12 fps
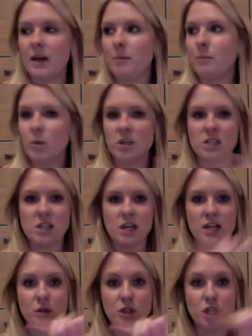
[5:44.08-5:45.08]
Which is like a
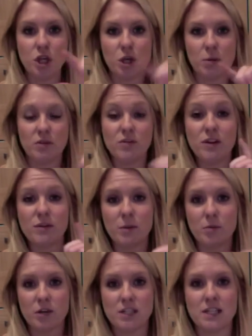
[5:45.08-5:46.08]
little tube, and it's really, really
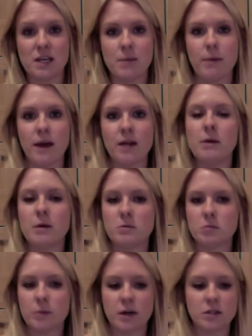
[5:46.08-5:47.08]
pretty and a much more
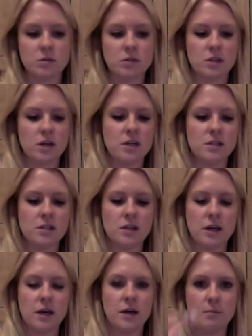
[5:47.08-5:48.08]
practical size.
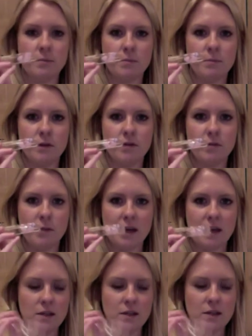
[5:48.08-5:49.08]
But for me,
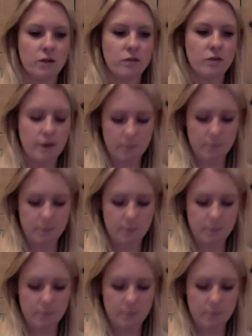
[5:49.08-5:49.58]
this is perfect for